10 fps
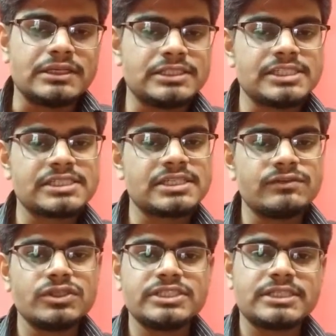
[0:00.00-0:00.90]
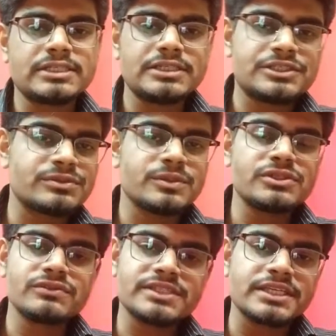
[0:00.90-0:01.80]
Just give your general
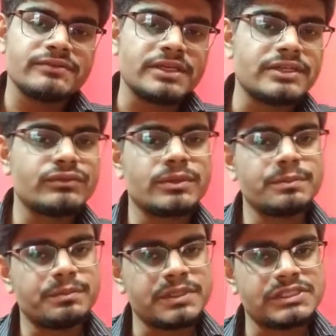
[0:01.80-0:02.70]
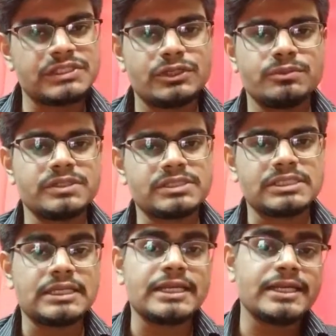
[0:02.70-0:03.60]
response, which can vary from person to
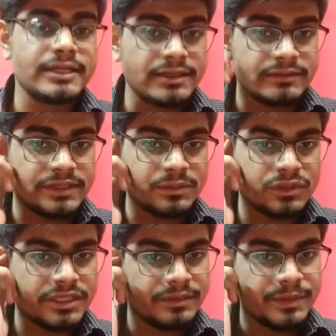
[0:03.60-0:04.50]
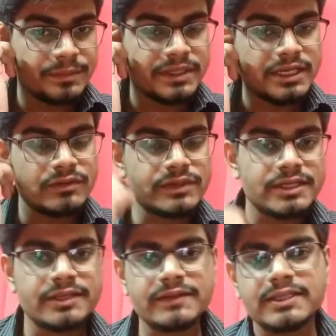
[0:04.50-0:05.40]
person. And one more thing, people after
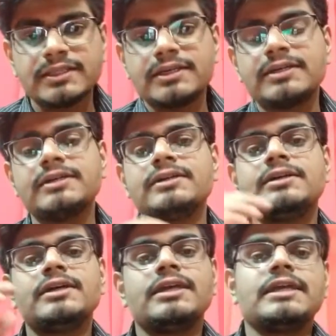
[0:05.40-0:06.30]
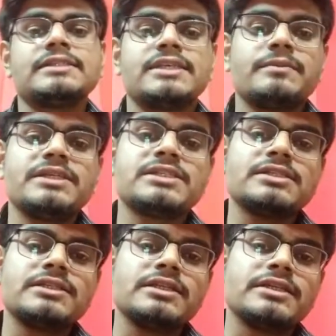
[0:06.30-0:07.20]
giving the
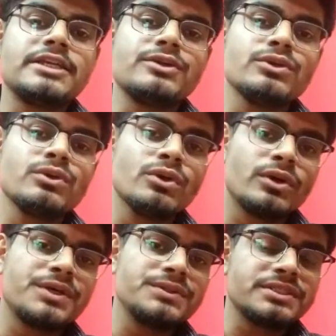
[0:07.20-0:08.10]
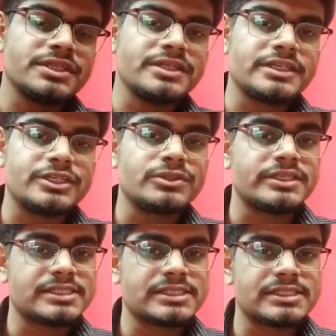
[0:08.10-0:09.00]
examination, they tend to go out, they tend to
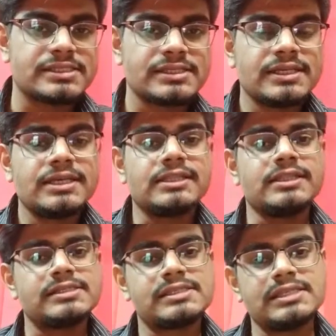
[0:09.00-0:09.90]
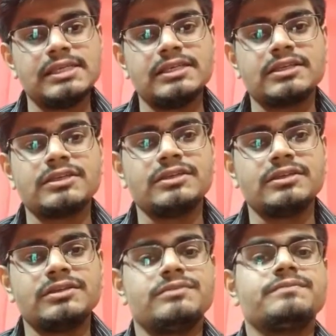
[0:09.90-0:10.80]
discuss, they see
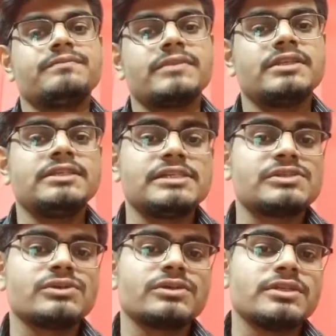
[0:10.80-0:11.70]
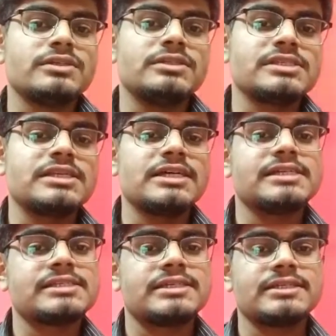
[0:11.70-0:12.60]
ki, yes, okay, this guy
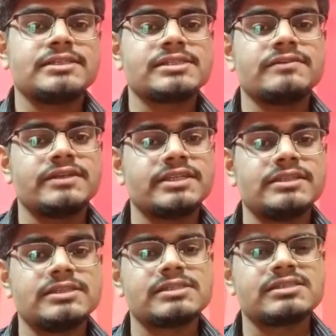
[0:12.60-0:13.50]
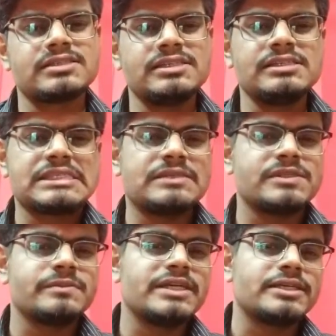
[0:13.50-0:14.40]
has written this, I've written this, he
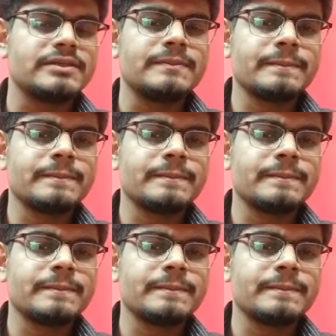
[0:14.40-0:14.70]
seems better,